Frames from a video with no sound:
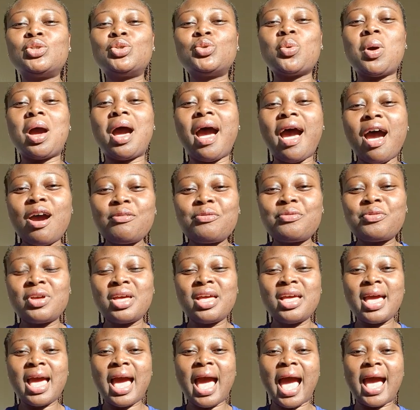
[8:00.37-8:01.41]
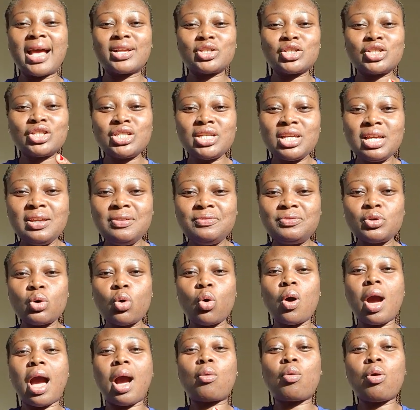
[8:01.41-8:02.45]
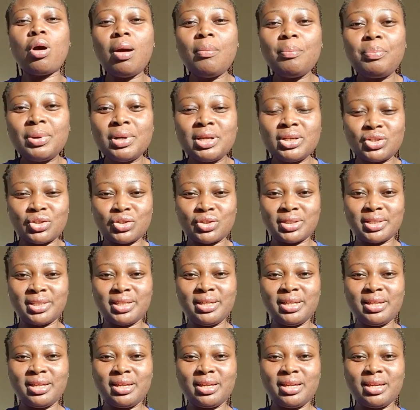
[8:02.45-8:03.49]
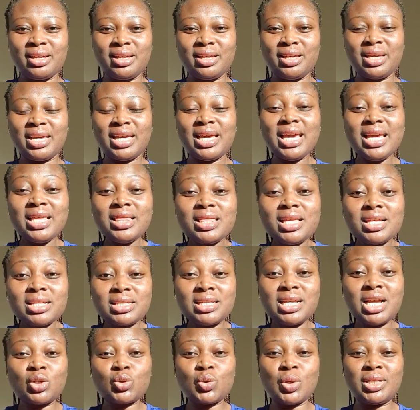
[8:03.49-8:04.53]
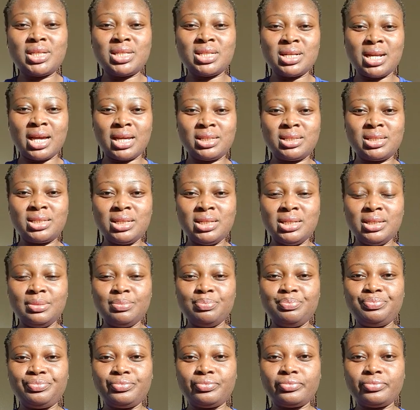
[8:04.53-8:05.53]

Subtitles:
to have achieved or accomplished in this year 2019.